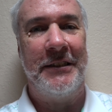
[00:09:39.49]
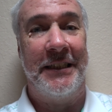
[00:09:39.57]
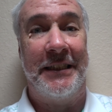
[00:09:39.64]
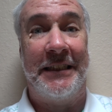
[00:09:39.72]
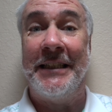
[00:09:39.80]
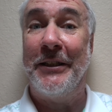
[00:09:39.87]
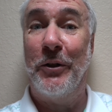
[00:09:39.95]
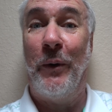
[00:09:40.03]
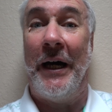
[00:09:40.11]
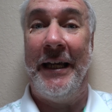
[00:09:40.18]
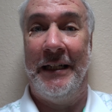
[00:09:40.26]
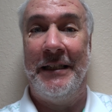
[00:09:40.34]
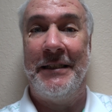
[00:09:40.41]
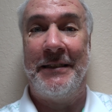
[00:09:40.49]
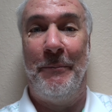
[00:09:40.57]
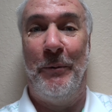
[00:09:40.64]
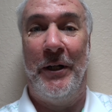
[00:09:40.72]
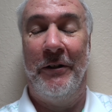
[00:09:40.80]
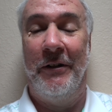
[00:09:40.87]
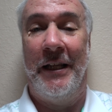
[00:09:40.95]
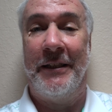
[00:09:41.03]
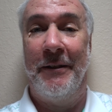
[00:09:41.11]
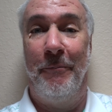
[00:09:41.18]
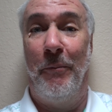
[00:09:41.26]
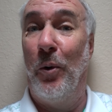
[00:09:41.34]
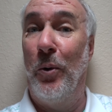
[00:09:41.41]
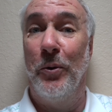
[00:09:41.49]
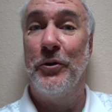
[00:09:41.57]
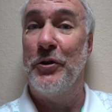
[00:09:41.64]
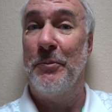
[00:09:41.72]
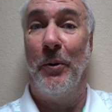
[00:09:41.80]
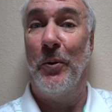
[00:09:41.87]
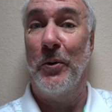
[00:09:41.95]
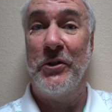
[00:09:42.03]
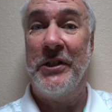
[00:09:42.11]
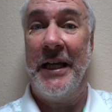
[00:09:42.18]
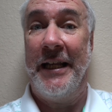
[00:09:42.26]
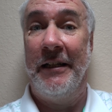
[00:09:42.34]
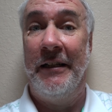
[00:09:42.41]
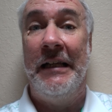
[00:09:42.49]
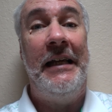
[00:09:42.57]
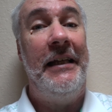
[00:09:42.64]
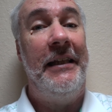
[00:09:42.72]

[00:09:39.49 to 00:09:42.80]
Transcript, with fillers: just sit quietly somewhere and let the mold spores settle.